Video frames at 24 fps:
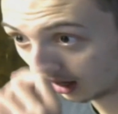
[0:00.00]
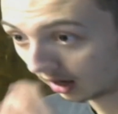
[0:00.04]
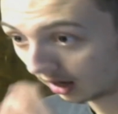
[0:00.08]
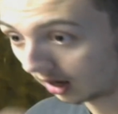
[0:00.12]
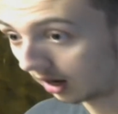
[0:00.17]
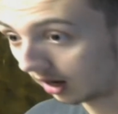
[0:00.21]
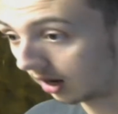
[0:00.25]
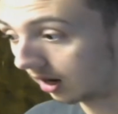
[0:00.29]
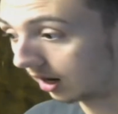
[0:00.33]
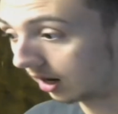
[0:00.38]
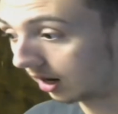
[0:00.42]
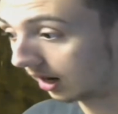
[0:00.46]

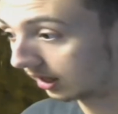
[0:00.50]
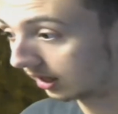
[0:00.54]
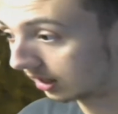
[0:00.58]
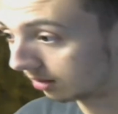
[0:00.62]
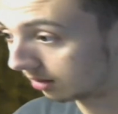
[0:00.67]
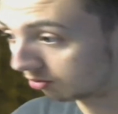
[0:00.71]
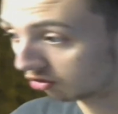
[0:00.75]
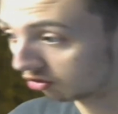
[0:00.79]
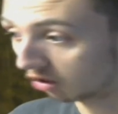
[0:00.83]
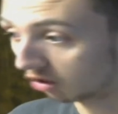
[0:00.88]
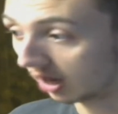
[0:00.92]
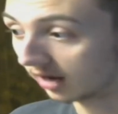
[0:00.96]
I
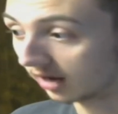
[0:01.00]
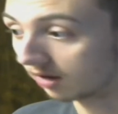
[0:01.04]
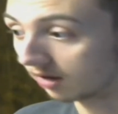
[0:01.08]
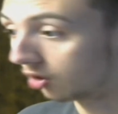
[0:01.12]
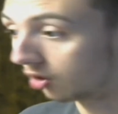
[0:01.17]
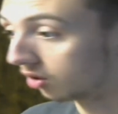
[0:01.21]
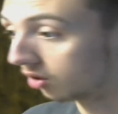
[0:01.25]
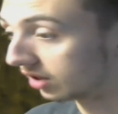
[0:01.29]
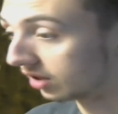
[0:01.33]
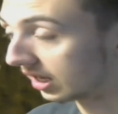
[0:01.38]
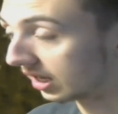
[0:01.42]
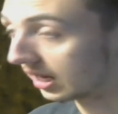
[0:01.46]
keep track of
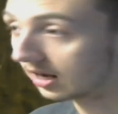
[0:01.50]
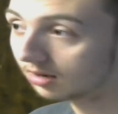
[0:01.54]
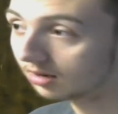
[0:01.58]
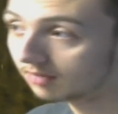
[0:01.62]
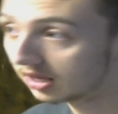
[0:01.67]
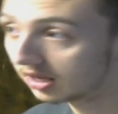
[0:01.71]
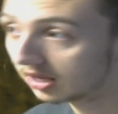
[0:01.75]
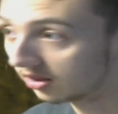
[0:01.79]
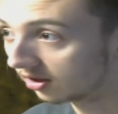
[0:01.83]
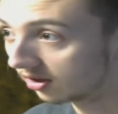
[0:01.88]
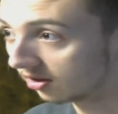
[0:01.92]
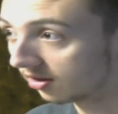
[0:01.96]
all the
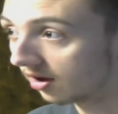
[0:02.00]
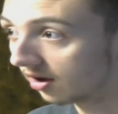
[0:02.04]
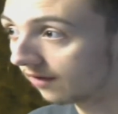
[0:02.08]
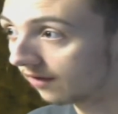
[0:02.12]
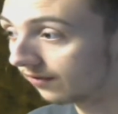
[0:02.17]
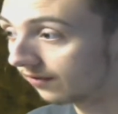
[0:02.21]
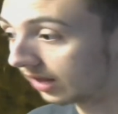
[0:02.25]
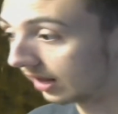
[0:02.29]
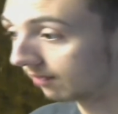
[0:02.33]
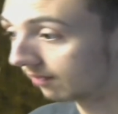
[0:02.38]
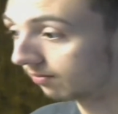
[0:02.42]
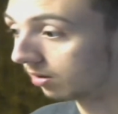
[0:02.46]
animes and stuff
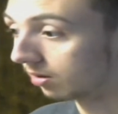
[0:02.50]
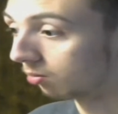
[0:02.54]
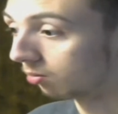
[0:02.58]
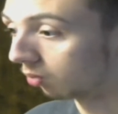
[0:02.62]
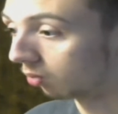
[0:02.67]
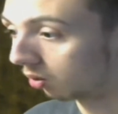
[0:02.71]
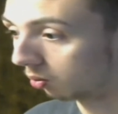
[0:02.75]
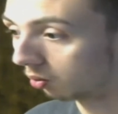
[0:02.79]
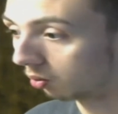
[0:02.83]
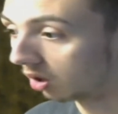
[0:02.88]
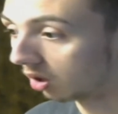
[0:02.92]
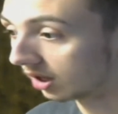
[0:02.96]
that I've been
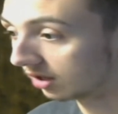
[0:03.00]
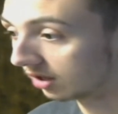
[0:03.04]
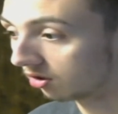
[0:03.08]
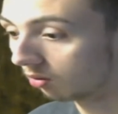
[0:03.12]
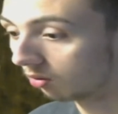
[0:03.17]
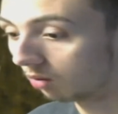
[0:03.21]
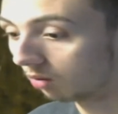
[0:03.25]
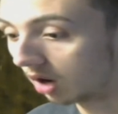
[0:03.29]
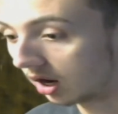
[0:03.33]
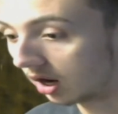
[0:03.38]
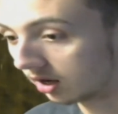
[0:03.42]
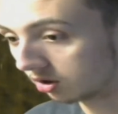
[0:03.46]
wanting to
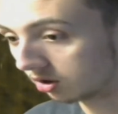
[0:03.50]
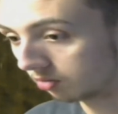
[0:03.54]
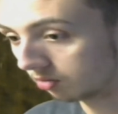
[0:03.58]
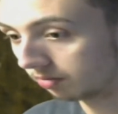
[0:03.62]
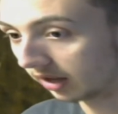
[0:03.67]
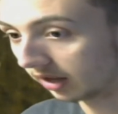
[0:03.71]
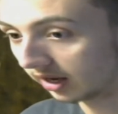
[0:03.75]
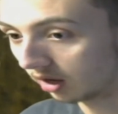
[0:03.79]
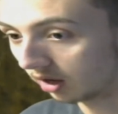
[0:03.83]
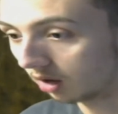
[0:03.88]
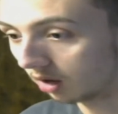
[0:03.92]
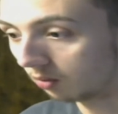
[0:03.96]
watch,
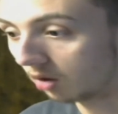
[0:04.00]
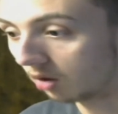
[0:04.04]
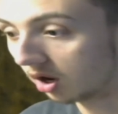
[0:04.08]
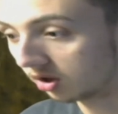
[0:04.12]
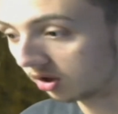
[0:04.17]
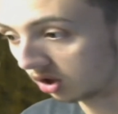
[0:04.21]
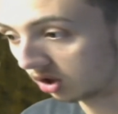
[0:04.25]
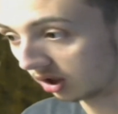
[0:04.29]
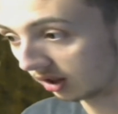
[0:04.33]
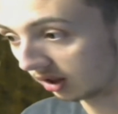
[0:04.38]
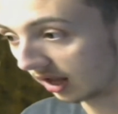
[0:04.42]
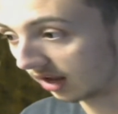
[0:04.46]
plan on
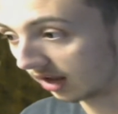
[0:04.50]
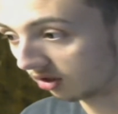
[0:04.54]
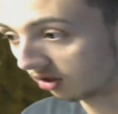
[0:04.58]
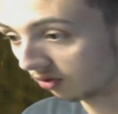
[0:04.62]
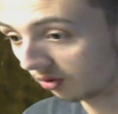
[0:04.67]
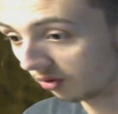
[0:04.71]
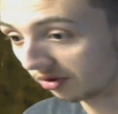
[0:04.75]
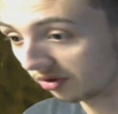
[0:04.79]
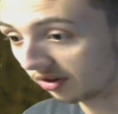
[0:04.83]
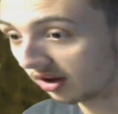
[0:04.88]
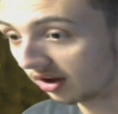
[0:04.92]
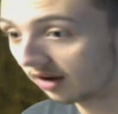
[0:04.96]
watching, that
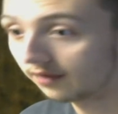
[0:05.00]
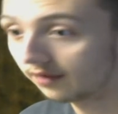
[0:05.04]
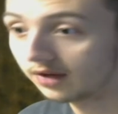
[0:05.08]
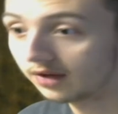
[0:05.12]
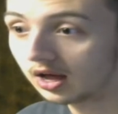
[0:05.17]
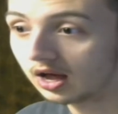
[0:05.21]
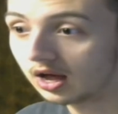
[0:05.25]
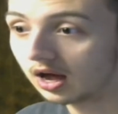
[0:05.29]
sort of stuff.